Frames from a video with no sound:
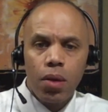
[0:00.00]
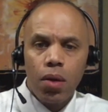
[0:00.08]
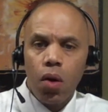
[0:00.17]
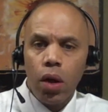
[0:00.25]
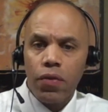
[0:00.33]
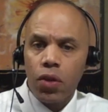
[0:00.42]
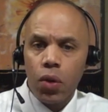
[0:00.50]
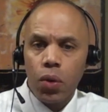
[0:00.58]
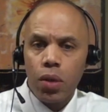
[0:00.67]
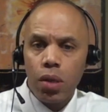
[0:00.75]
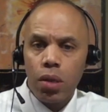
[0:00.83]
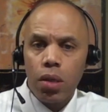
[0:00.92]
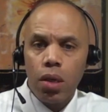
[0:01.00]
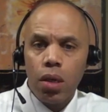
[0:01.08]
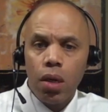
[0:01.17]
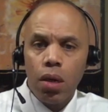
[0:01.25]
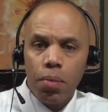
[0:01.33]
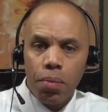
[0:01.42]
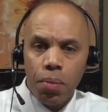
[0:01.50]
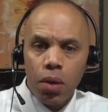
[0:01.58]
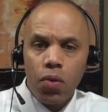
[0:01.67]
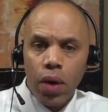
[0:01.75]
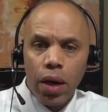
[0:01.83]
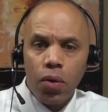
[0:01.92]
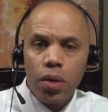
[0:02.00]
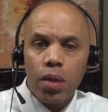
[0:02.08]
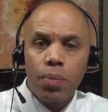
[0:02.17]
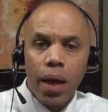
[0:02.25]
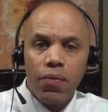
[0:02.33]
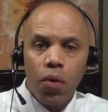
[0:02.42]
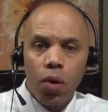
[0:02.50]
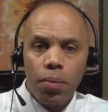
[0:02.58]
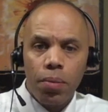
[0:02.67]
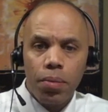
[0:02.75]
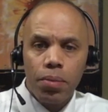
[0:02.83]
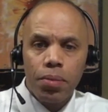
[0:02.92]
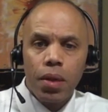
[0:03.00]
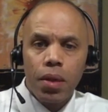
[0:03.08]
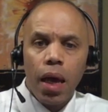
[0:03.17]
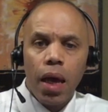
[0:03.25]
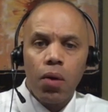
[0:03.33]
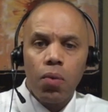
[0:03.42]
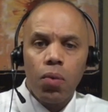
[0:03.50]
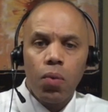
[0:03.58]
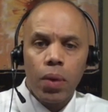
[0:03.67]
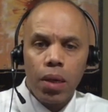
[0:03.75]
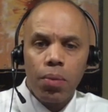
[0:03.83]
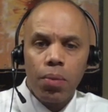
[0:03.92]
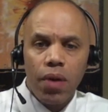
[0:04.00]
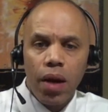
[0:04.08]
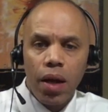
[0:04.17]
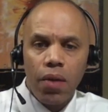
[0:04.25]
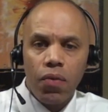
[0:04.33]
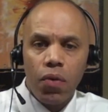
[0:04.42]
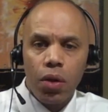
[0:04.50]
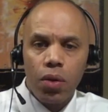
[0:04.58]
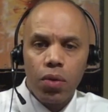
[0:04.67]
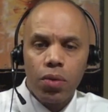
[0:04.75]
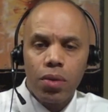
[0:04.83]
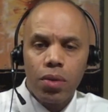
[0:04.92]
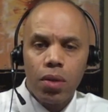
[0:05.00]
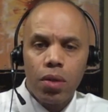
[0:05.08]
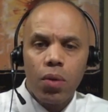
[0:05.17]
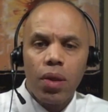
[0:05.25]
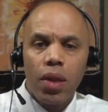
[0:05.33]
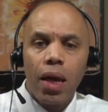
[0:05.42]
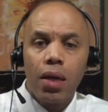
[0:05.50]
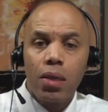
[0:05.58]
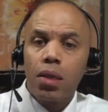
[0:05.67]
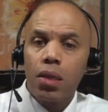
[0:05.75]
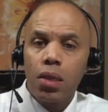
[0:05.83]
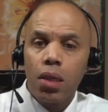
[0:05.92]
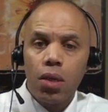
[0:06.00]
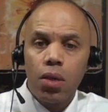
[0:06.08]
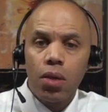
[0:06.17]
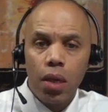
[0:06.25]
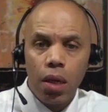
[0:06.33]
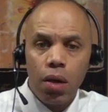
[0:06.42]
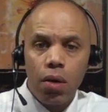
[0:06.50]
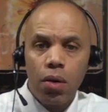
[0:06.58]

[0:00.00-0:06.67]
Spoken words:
All you have to do is book right on this platform, and we can provide that for you. So with that, let's continue to hear